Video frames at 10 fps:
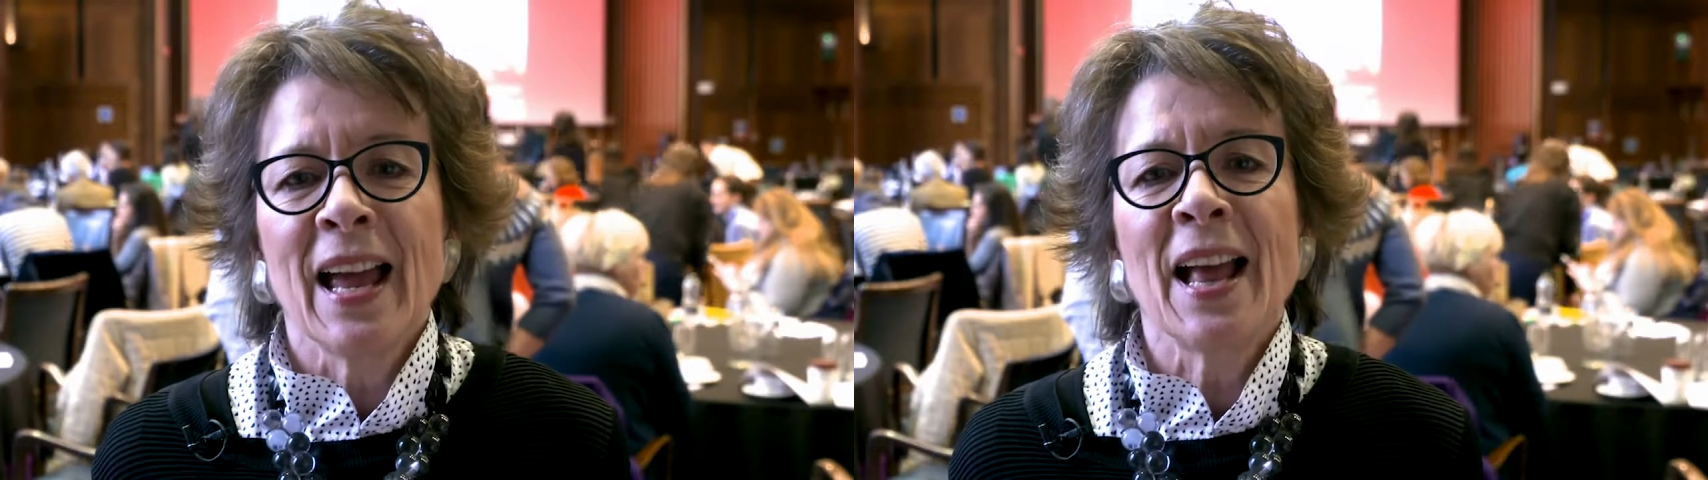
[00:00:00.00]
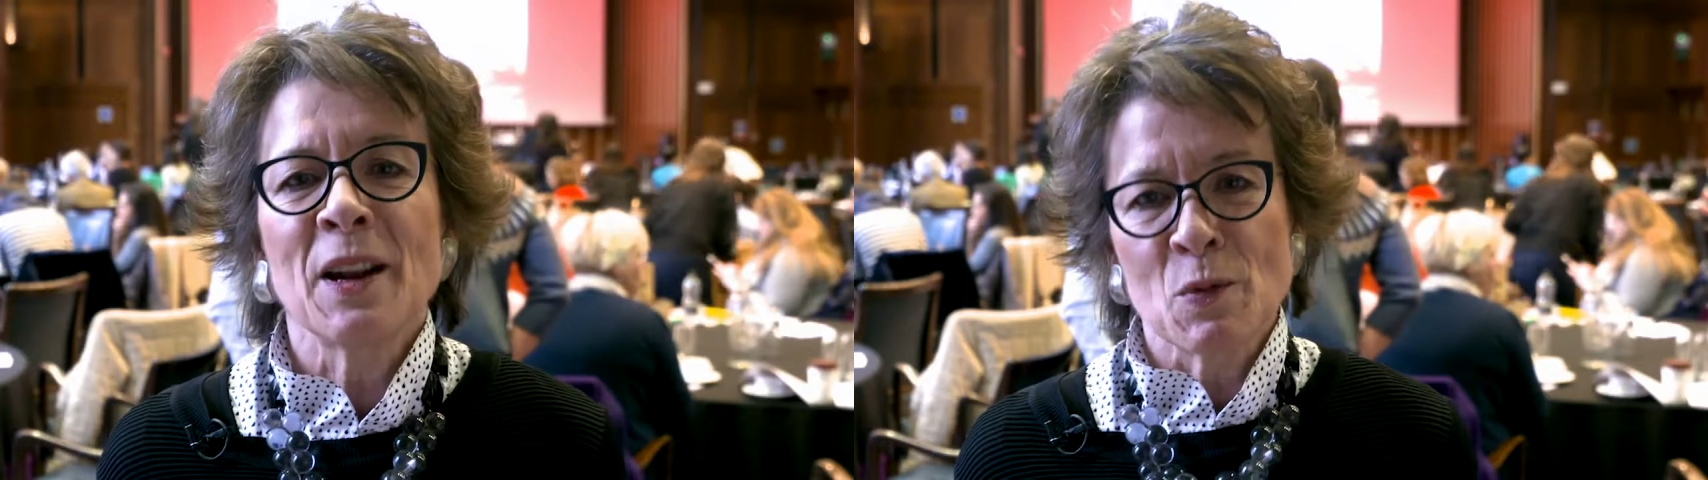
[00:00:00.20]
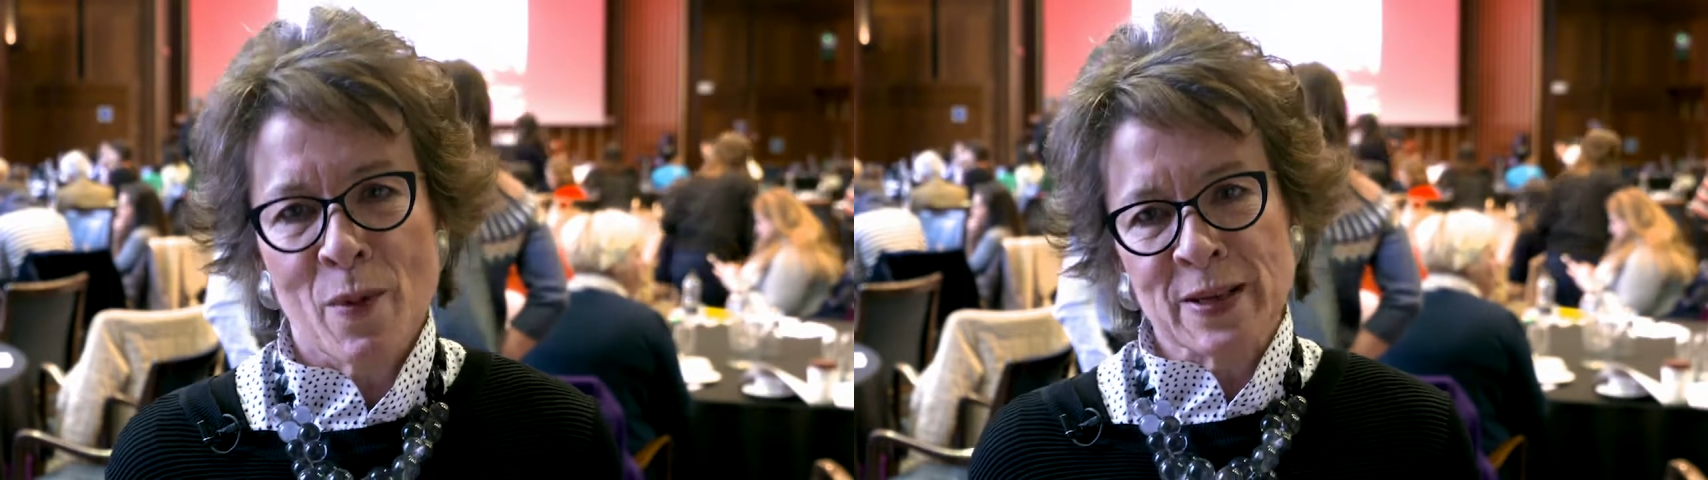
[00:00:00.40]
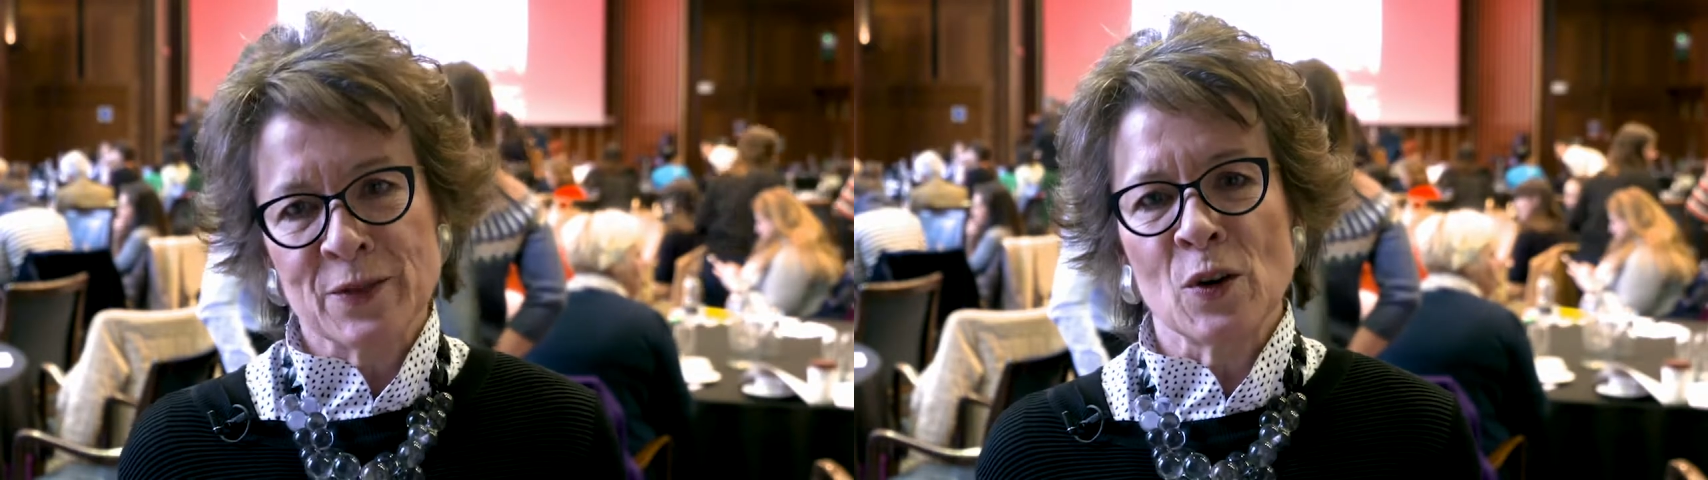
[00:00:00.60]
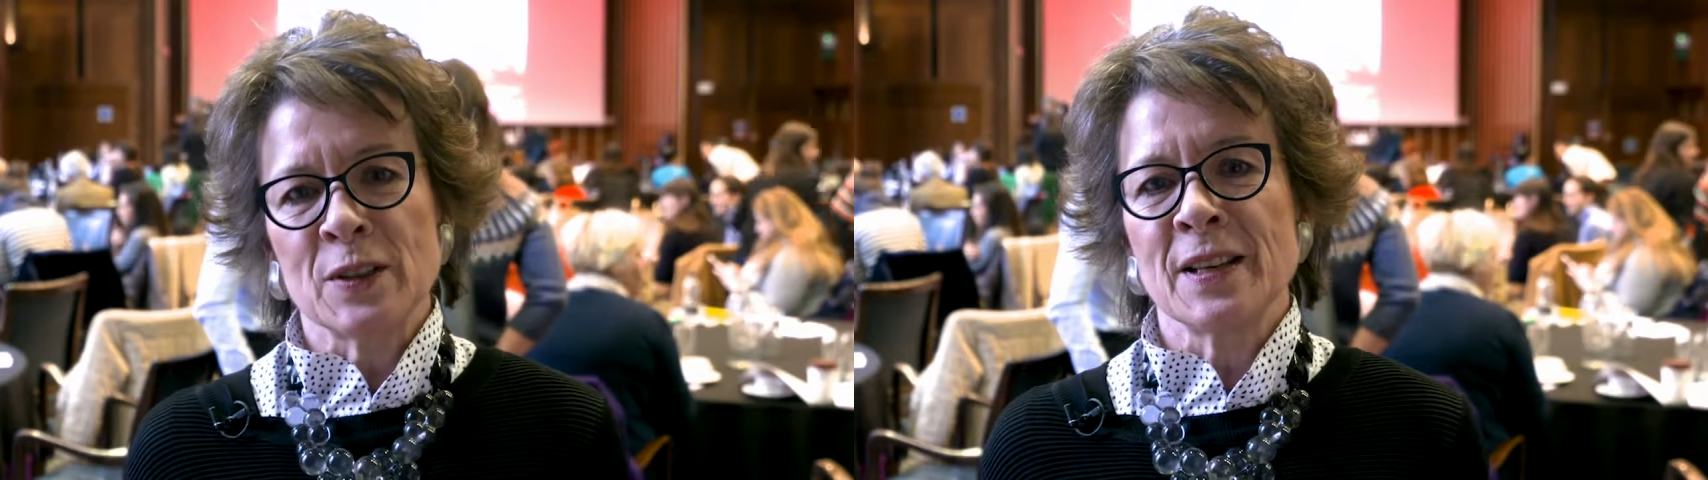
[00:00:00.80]
Hello, Women's
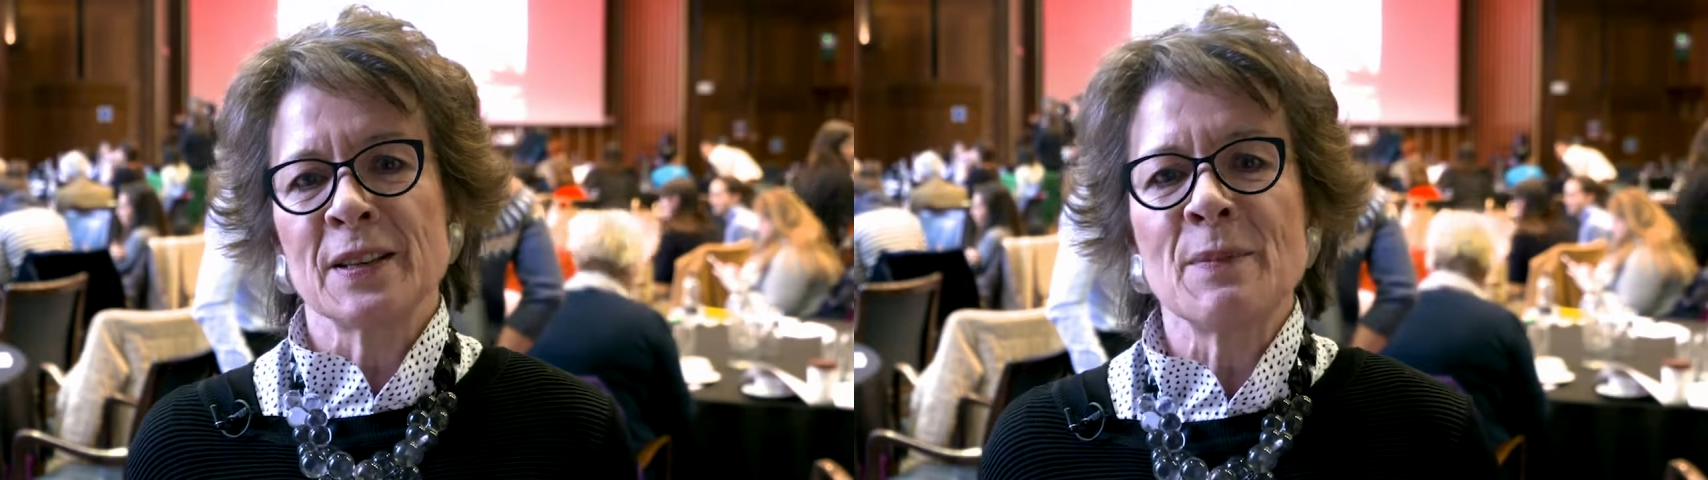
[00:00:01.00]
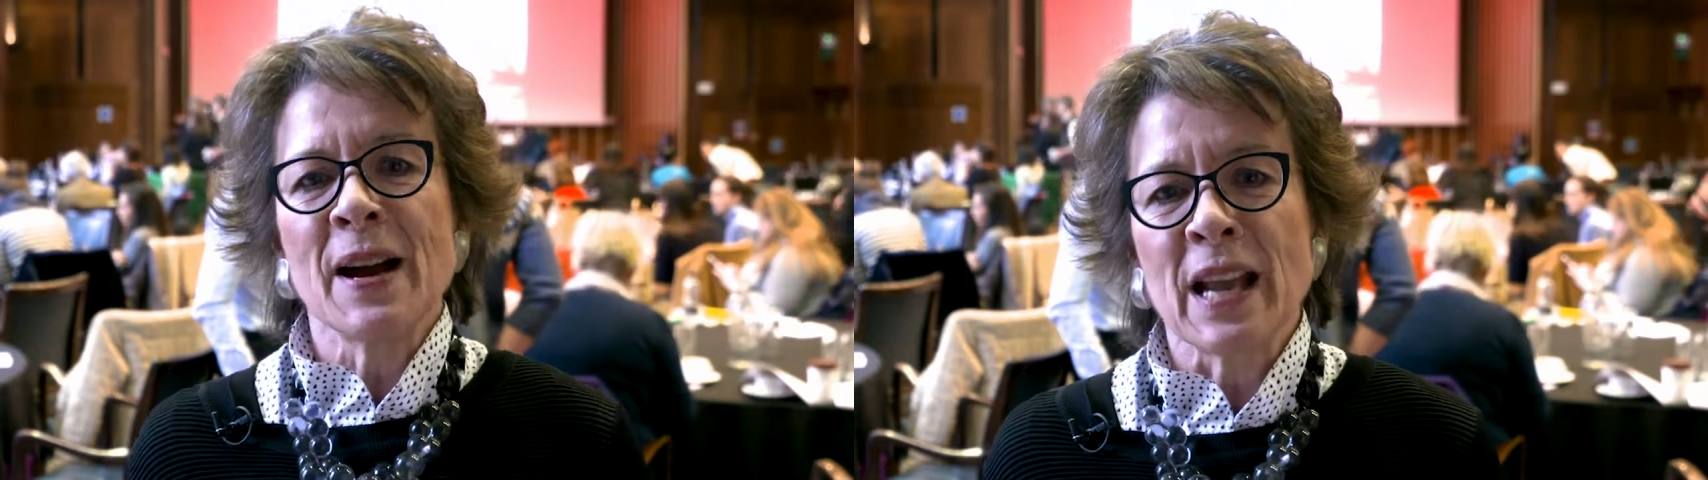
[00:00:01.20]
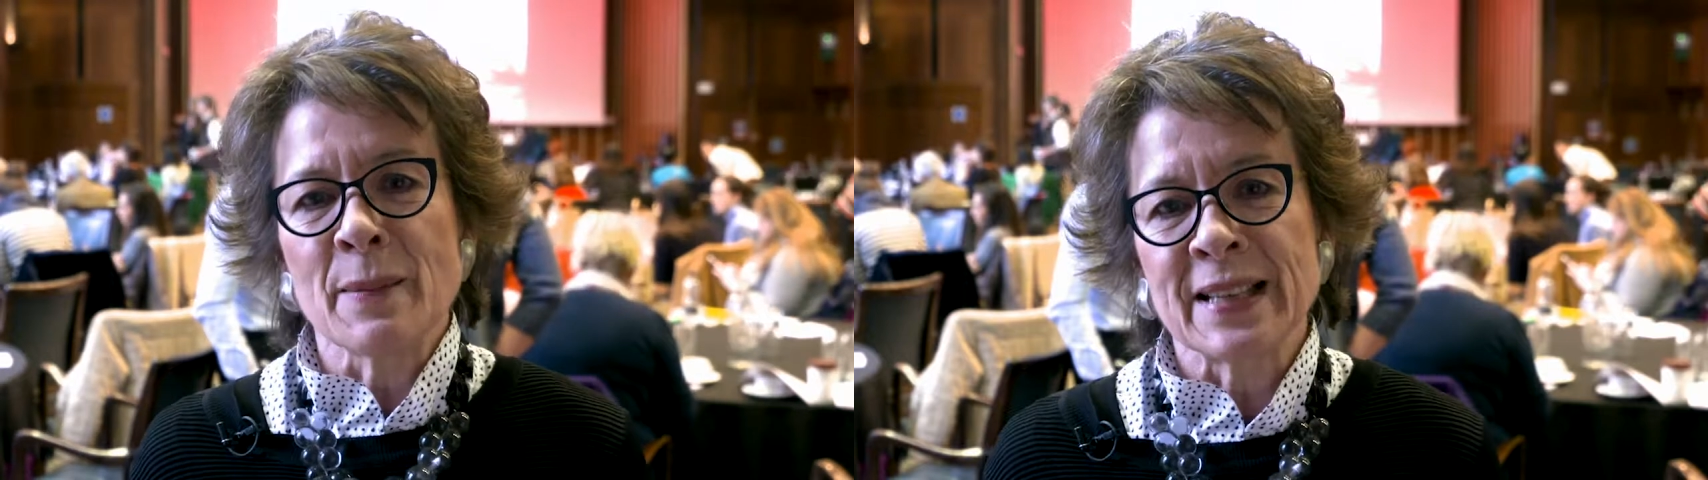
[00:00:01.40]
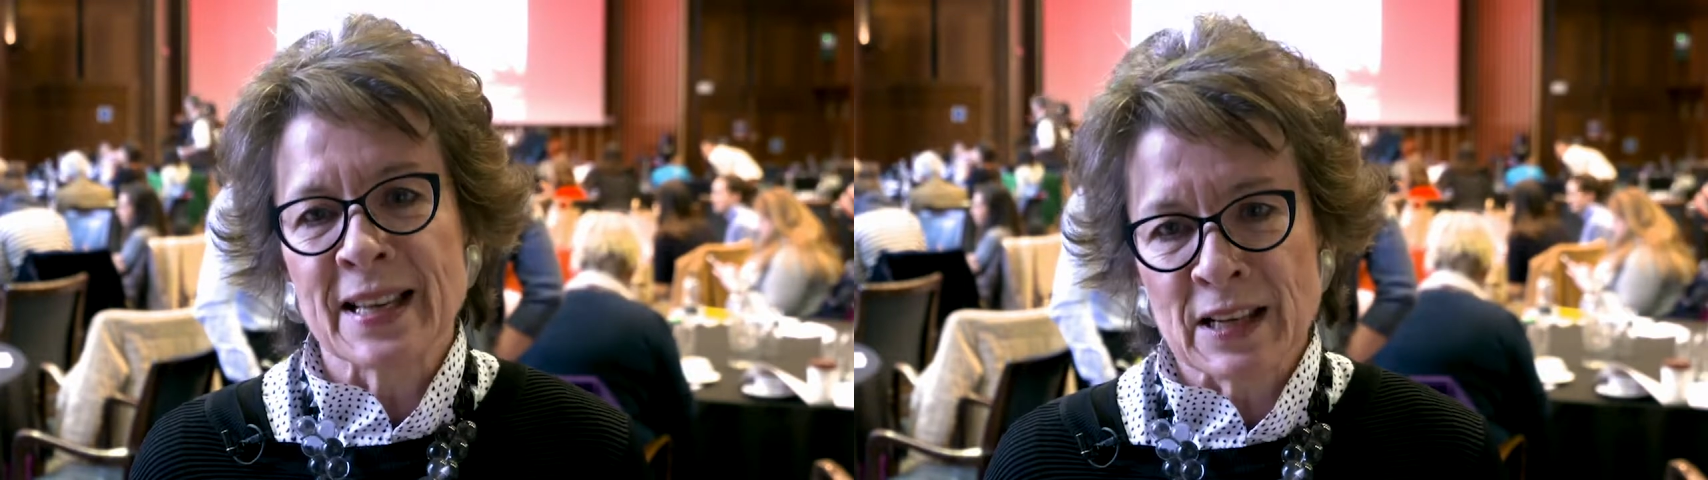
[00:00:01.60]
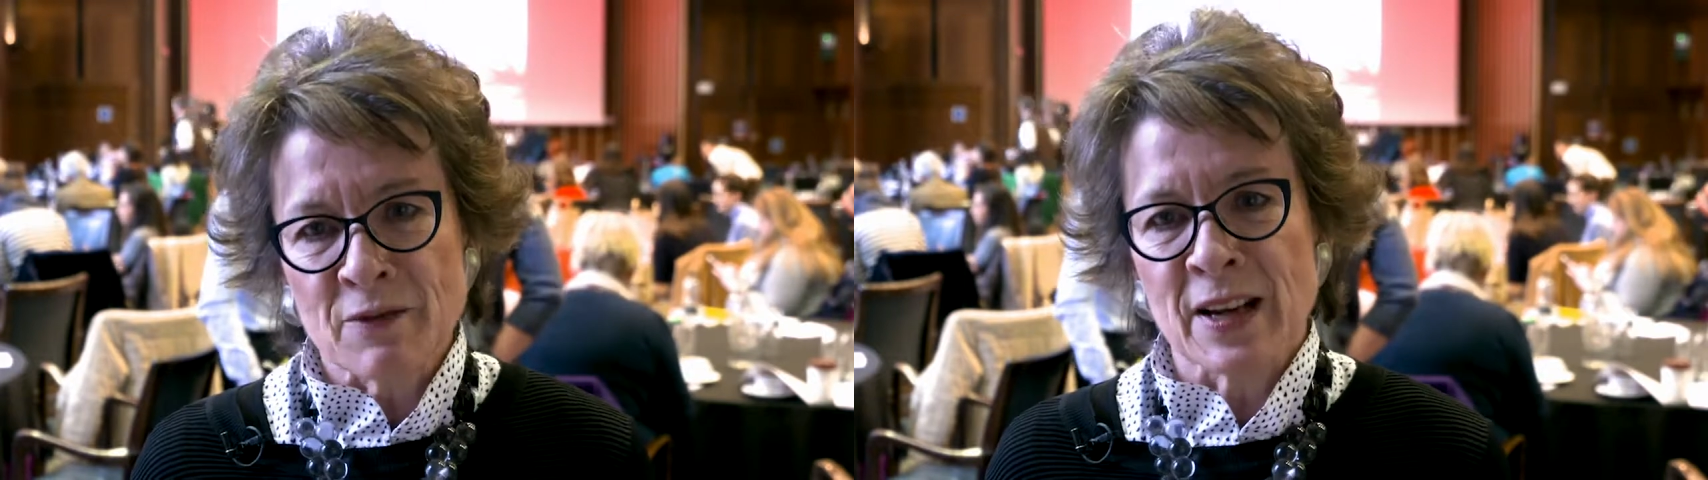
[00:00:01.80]
Voices. My name's
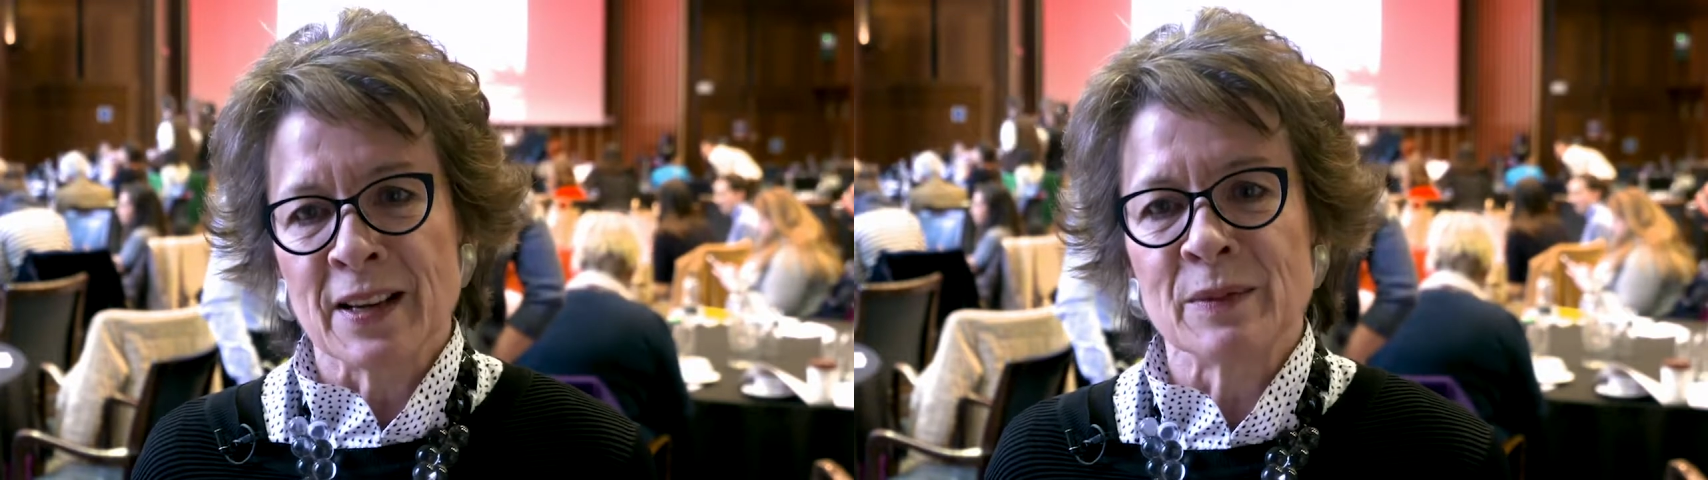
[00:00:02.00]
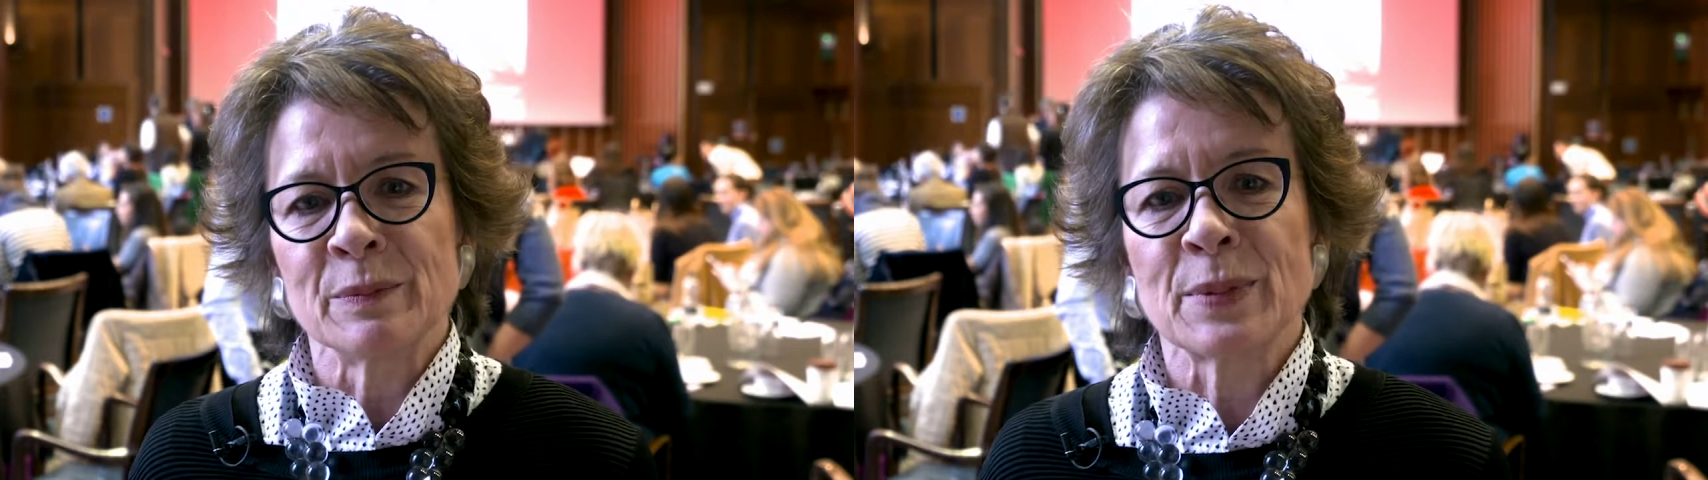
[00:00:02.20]
Lesley Regan,